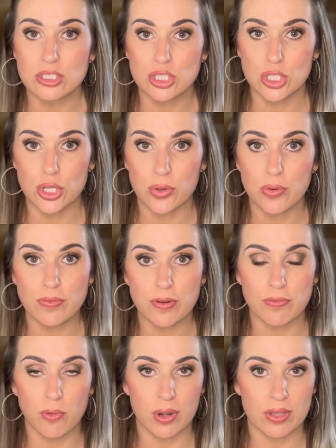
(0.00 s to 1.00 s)
two for
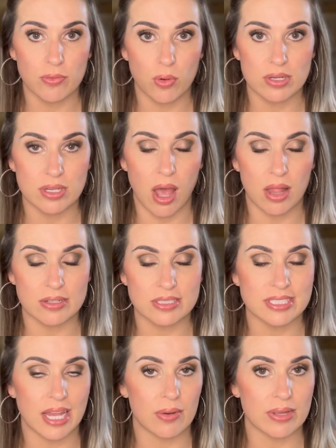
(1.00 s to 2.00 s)

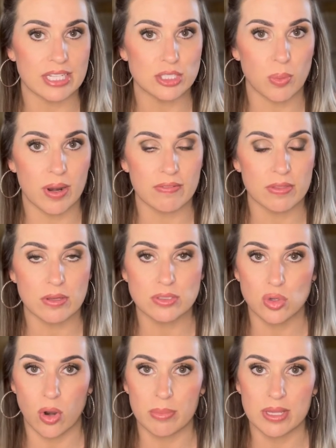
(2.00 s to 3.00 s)
$44. Now, each one of those
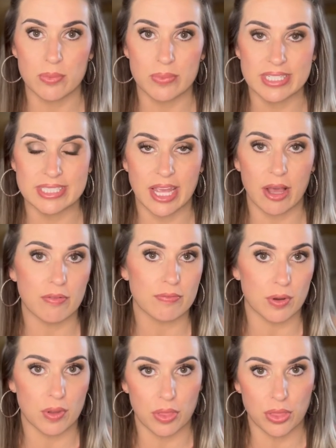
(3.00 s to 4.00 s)
normally retail
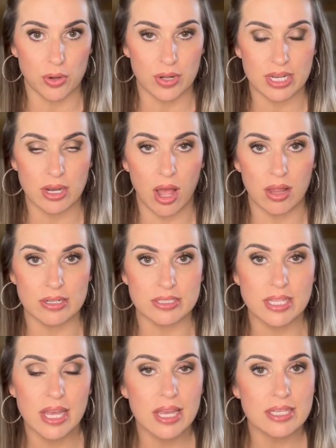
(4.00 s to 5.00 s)
for
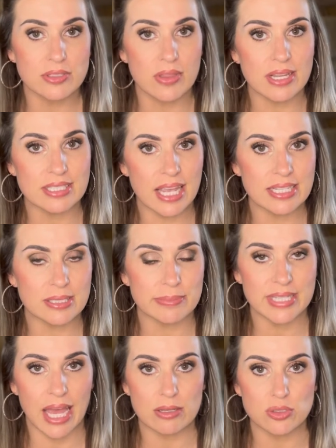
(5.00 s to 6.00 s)
$30, so that takes them
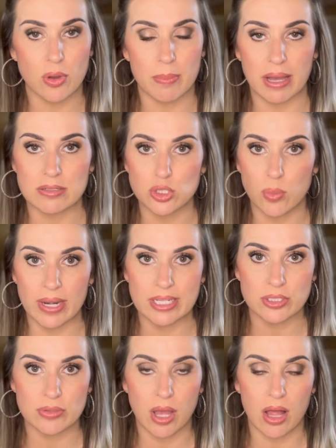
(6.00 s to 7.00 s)
down to about
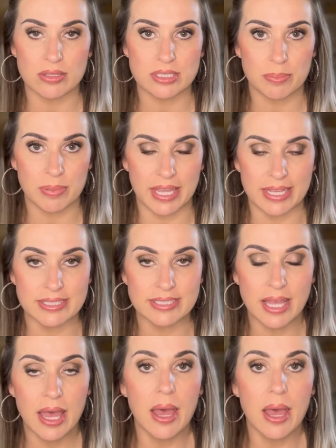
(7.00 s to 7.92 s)
$22 a piece.